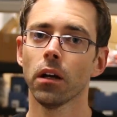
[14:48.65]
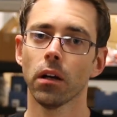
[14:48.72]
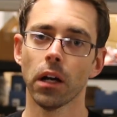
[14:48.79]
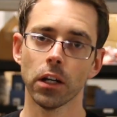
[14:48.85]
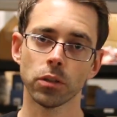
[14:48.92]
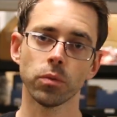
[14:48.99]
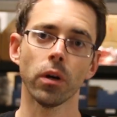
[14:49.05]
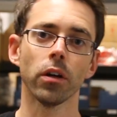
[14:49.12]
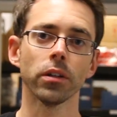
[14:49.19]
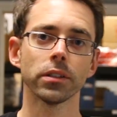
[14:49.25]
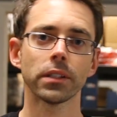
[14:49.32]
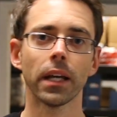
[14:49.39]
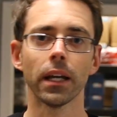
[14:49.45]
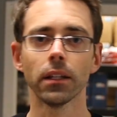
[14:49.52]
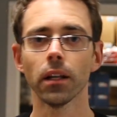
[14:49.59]
as well as
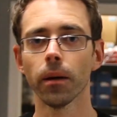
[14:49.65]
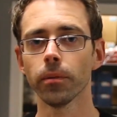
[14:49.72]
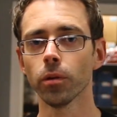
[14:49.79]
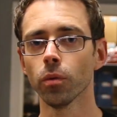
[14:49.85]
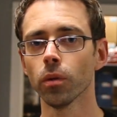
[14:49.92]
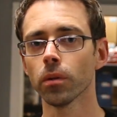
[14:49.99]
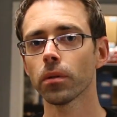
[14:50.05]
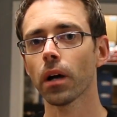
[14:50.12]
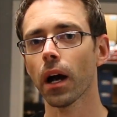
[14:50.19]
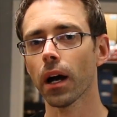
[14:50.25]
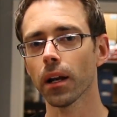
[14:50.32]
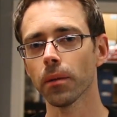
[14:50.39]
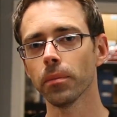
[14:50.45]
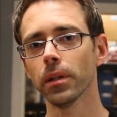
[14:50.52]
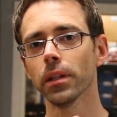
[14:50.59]
KW would
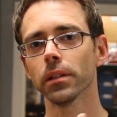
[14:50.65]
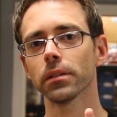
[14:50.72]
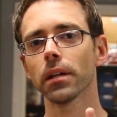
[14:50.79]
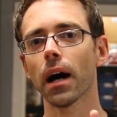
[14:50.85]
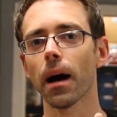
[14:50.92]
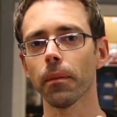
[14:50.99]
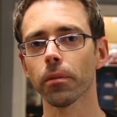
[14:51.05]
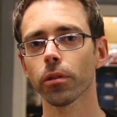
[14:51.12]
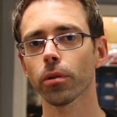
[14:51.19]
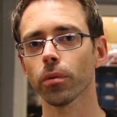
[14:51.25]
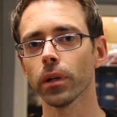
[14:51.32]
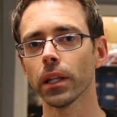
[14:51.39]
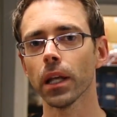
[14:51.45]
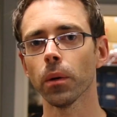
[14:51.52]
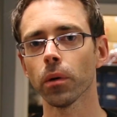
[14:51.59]
kind of be the top
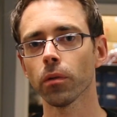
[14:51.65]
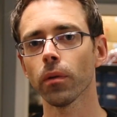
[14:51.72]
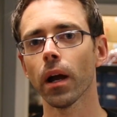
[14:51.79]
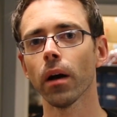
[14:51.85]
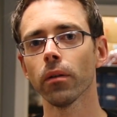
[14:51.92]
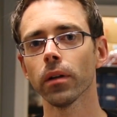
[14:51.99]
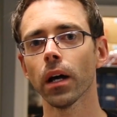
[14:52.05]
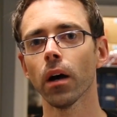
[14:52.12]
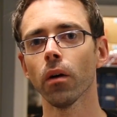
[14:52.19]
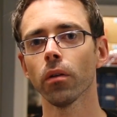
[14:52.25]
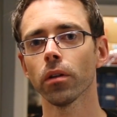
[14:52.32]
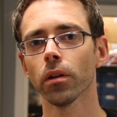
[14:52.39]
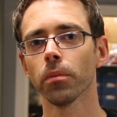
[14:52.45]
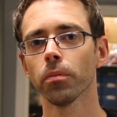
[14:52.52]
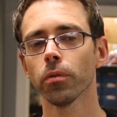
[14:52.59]
three that would round
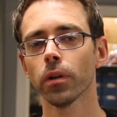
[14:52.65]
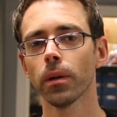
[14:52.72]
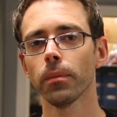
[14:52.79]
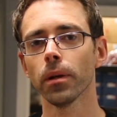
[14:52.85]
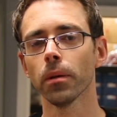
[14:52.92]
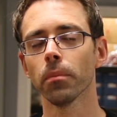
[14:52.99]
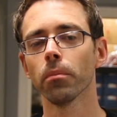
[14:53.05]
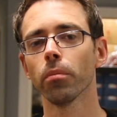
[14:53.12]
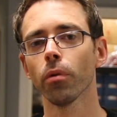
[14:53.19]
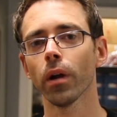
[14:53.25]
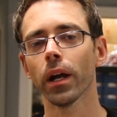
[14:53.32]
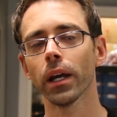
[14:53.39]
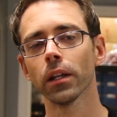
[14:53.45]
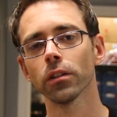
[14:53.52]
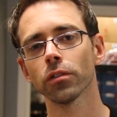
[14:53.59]
out the premium
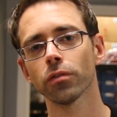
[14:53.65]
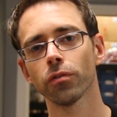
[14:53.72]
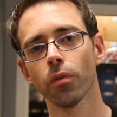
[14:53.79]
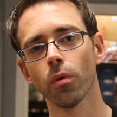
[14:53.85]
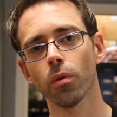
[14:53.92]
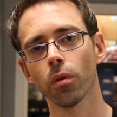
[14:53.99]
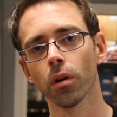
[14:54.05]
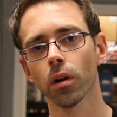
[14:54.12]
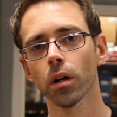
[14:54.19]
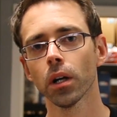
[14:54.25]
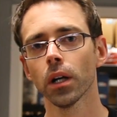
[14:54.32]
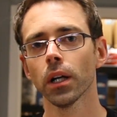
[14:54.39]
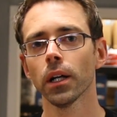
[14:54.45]
brands for